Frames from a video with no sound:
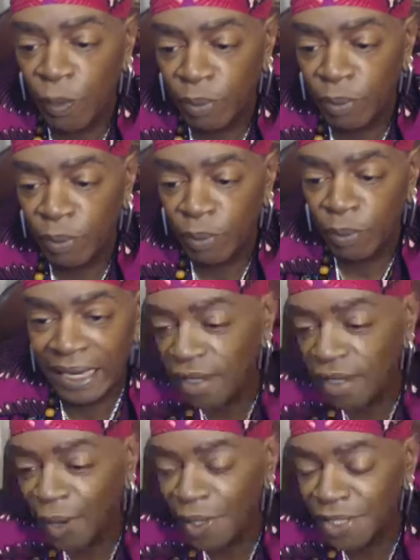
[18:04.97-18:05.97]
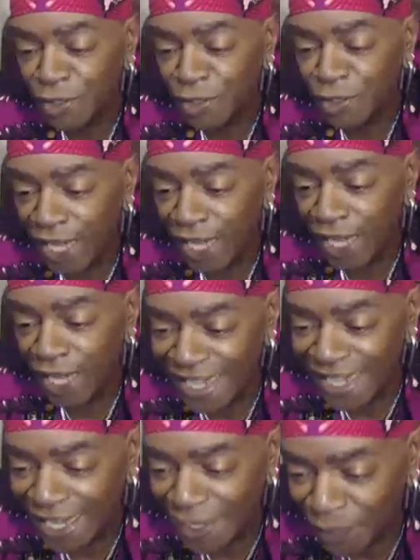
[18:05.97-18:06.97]
So please, all is
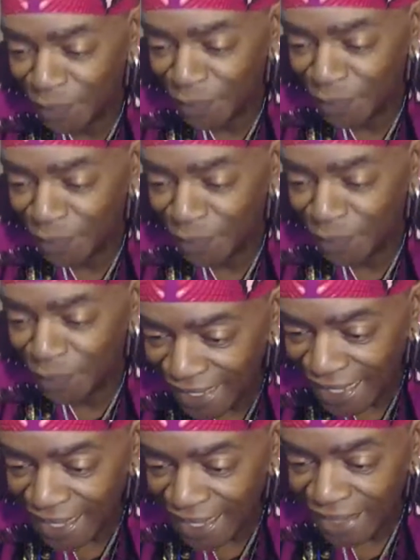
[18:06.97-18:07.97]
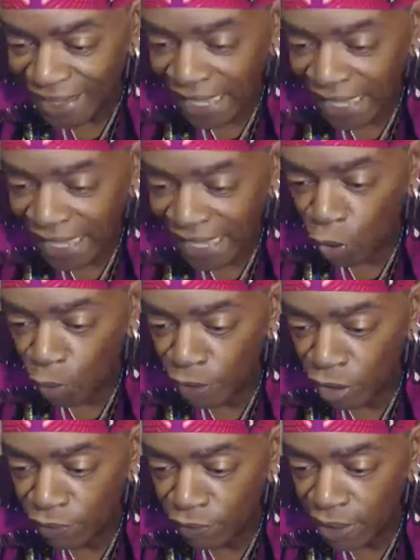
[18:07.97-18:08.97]
truly and indeed a blessing.
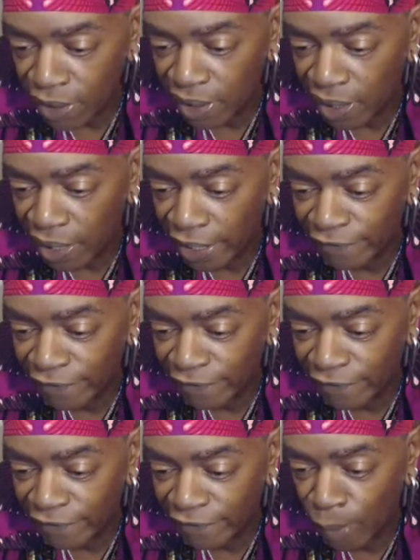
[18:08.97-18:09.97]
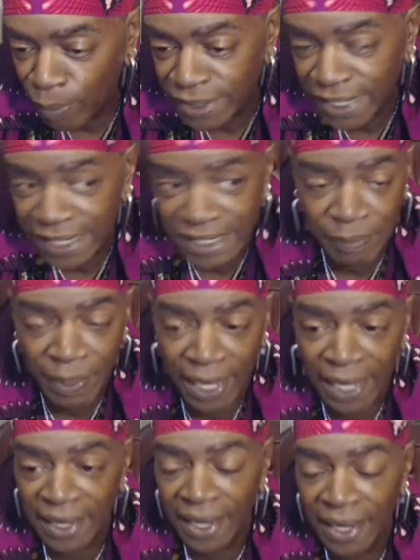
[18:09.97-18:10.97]
Thank you, Urban Gorilla, for
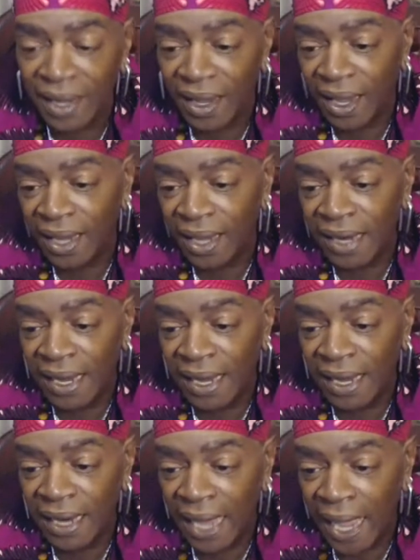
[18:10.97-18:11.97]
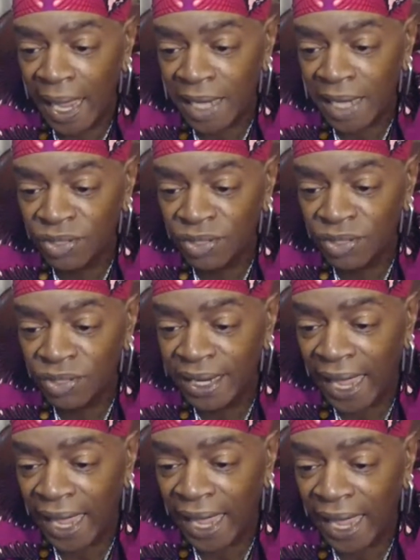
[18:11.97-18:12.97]
participating and
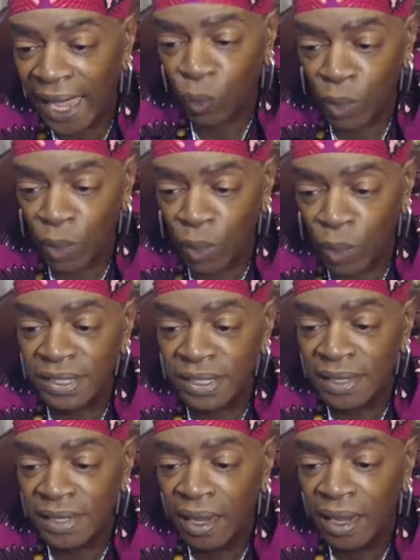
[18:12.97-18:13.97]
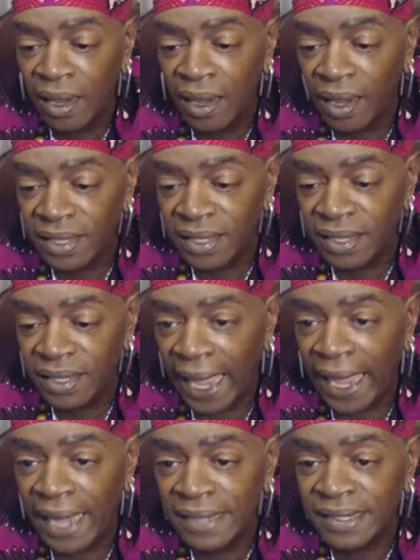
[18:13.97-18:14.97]
actually having questions
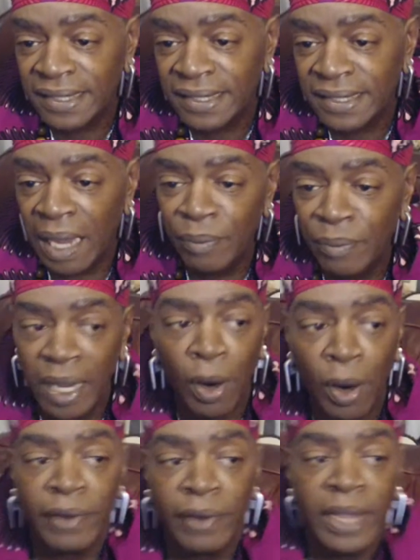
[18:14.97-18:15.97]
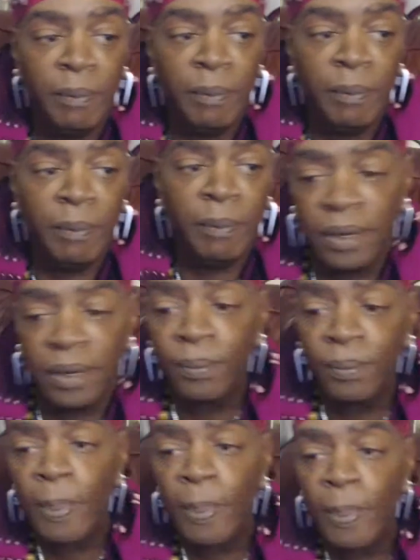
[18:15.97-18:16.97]
to ask and being a part of
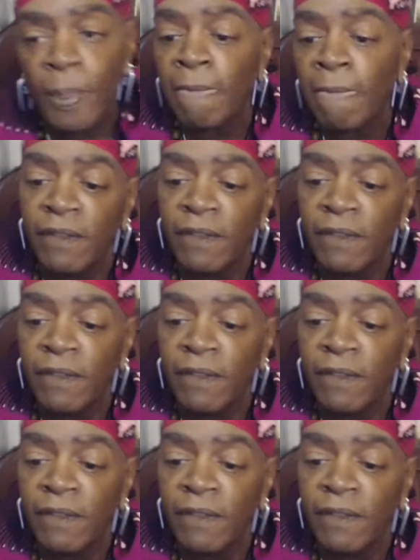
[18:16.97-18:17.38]
keeping the